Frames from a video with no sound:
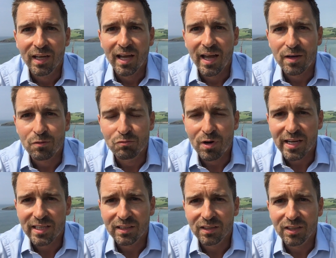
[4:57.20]
a
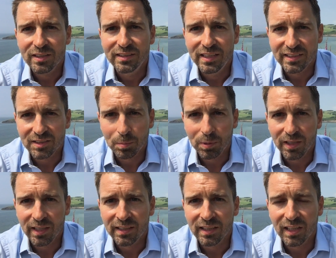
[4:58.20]
regular,
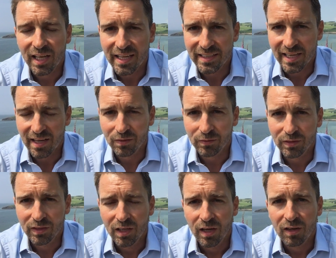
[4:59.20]
disciplined laydown
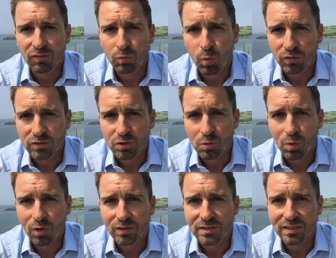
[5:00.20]
of
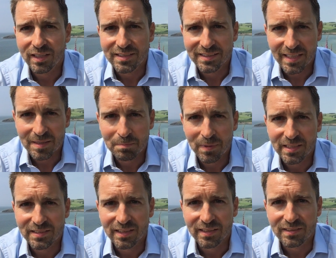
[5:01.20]
one-to-ones and team
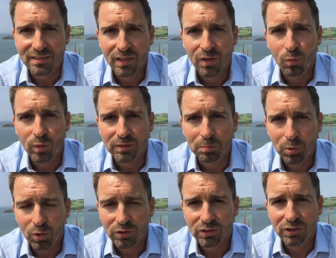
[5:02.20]
meetings which
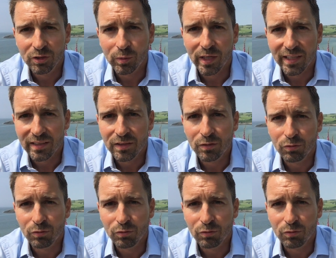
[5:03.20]
put you in the